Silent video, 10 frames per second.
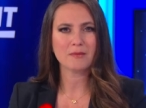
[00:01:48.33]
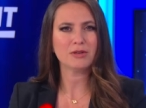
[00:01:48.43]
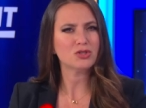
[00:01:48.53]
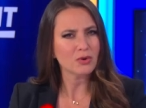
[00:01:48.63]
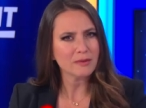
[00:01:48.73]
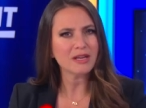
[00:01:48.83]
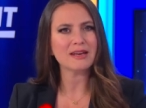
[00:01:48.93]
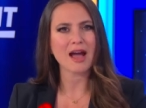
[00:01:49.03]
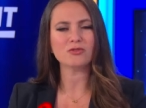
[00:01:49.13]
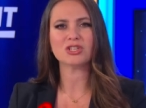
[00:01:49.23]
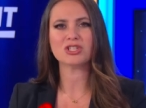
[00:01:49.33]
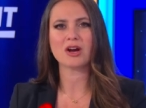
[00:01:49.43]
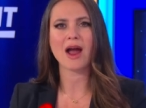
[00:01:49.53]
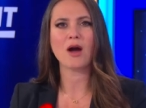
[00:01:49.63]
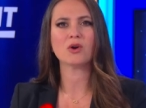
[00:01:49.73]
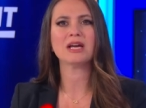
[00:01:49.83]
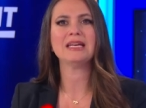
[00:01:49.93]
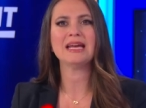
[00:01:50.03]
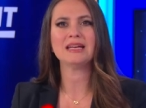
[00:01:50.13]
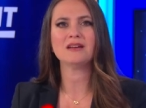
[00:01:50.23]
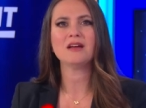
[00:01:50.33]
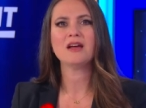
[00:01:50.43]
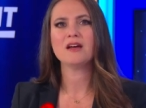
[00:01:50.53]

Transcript: But joining me now to share how Canadian